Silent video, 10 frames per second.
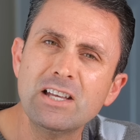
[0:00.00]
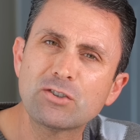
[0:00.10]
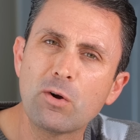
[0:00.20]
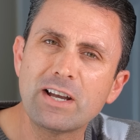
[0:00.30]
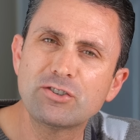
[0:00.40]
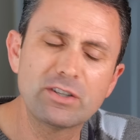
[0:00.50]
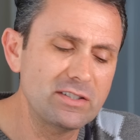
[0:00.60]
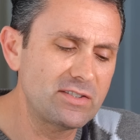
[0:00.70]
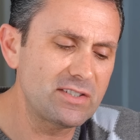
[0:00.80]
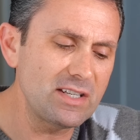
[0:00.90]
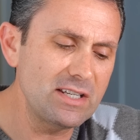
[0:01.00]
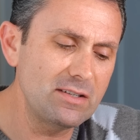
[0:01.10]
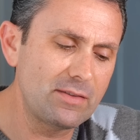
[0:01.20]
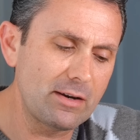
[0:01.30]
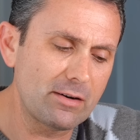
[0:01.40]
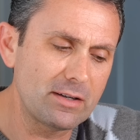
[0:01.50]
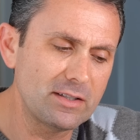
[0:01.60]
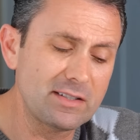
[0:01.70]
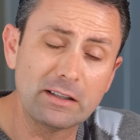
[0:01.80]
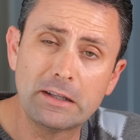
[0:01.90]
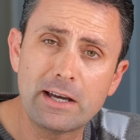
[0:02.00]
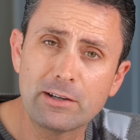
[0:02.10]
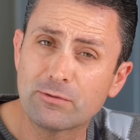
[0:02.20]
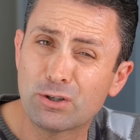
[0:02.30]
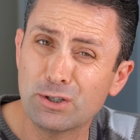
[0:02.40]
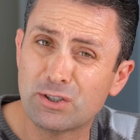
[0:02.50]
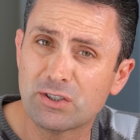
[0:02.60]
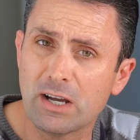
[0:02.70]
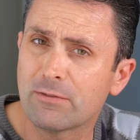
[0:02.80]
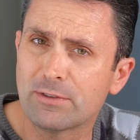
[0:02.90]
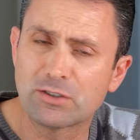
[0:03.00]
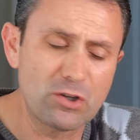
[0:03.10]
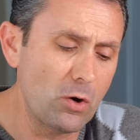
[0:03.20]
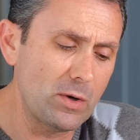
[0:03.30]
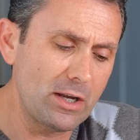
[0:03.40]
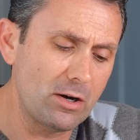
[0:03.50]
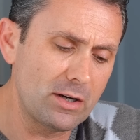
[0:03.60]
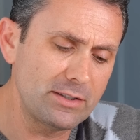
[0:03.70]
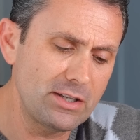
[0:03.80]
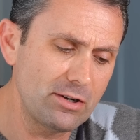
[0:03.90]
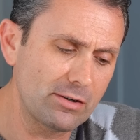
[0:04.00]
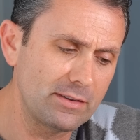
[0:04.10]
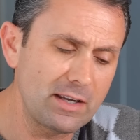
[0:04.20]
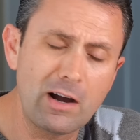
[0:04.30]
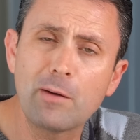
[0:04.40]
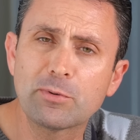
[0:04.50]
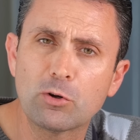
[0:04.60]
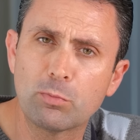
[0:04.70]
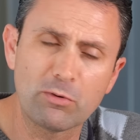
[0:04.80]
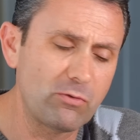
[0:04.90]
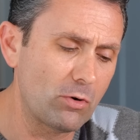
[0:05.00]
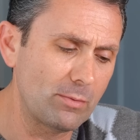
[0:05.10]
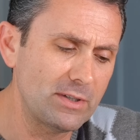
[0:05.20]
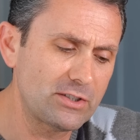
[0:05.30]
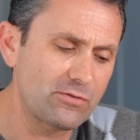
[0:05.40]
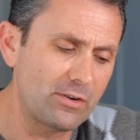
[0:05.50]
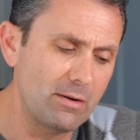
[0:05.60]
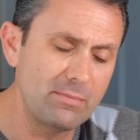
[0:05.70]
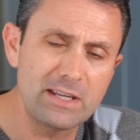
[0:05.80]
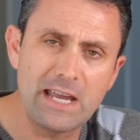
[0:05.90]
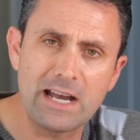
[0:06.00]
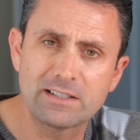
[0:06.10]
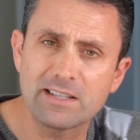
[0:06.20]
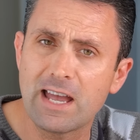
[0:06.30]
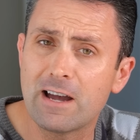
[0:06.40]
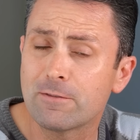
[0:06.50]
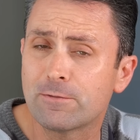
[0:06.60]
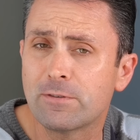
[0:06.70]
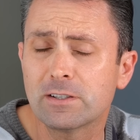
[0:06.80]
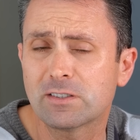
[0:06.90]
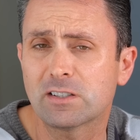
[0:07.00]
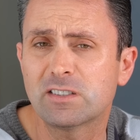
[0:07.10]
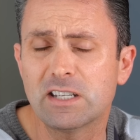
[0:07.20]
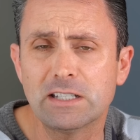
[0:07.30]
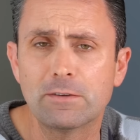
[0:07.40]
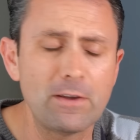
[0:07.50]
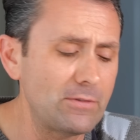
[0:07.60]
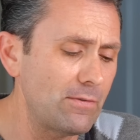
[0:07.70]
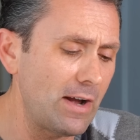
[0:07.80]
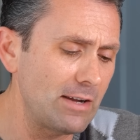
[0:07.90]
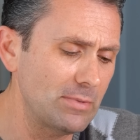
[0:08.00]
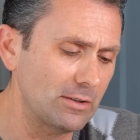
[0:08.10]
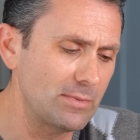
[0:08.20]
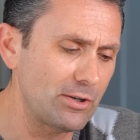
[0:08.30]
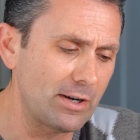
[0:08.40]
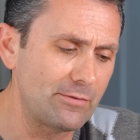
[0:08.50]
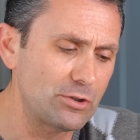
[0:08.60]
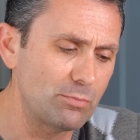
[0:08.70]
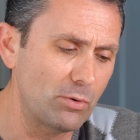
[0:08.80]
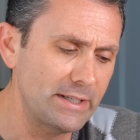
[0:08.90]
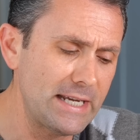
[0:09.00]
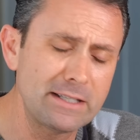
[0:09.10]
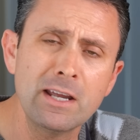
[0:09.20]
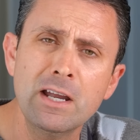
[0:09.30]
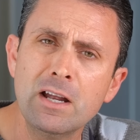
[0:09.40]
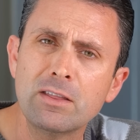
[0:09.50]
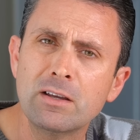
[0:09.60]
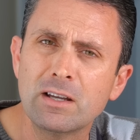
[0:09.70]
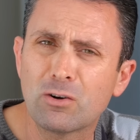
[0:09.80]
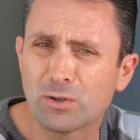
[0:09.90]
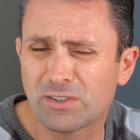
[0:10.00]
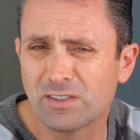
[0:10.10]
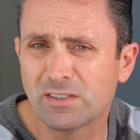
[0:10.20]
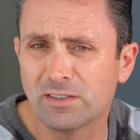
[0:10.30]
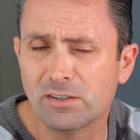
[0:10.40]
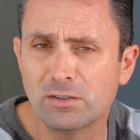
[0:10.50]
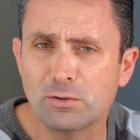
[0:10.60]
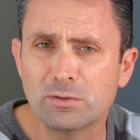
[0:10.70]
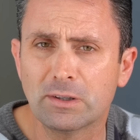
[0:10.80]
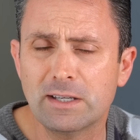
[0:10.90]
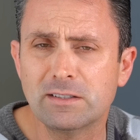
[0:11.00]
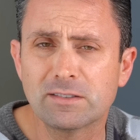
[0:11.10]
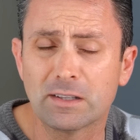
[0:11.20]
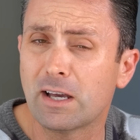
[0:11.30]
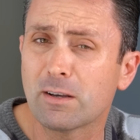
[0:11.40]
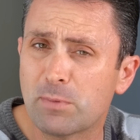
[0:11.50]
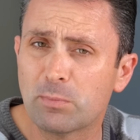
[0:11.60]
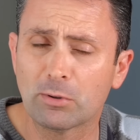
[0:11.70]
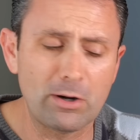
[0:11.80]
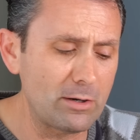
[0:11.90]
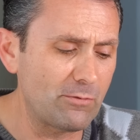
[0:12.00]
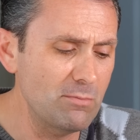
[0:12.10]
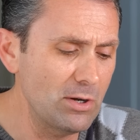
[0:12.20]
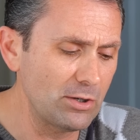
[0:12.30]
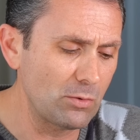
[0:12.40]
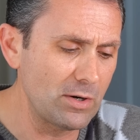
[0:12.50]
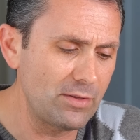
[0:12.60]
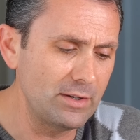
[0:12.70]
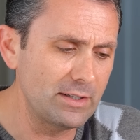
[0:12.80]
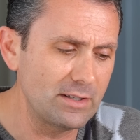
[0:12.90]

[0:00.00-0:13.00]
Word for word: So as you can see, there is a lot of good stuff that's going on here in the optical performance from the XF 16 to 55 millimeter f2.8. Of course, this isn't a new lens. A lot of people are already familiar with it.